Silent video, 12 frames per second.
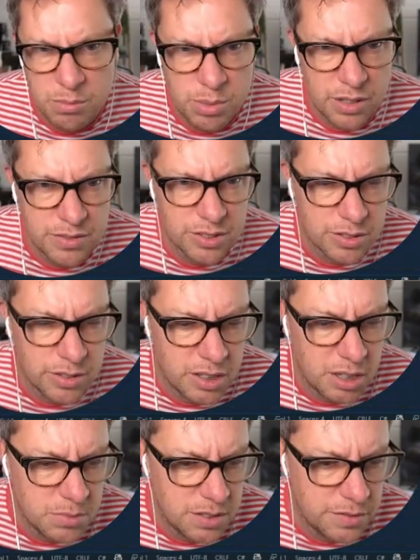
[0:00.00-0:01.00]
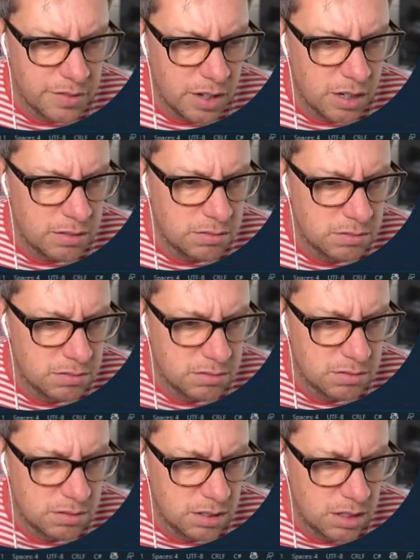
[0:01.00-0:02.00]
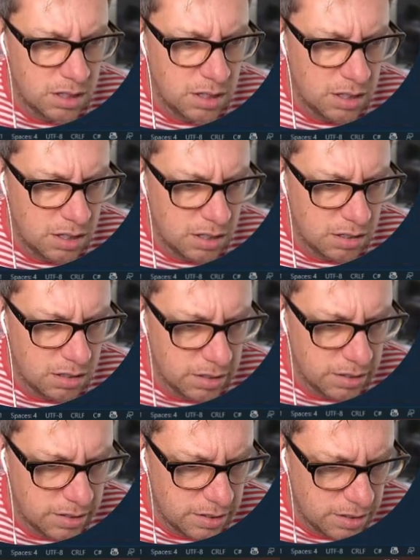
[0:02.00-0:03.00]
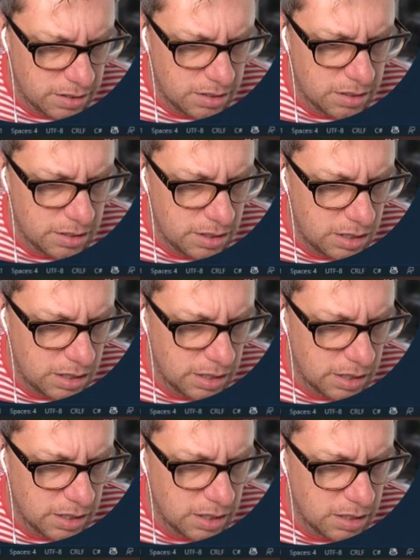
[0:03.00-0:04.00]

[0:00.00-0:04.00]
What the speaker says: but I've just got an empty file. Let's delete it.